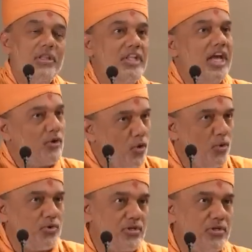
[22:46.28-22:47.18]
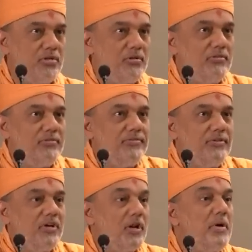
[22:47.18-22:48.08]
Their coach,
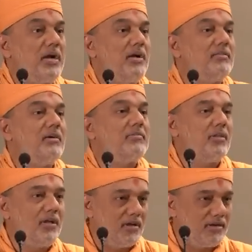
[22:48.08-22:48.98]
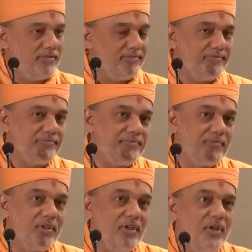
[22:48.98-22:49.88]
Ramakant Achrekar,
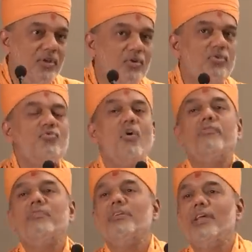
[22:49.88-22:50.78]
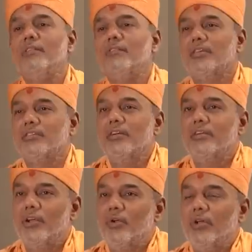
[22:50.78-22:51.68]
used to often tell Sachin
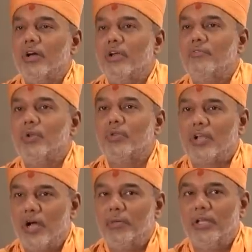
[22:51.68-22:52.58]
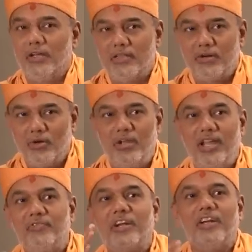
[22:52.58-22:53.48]
Tendulkar and Vinod Kambli, another good
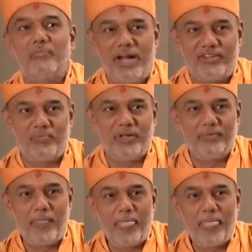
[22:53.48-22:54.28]
left-handed batsman,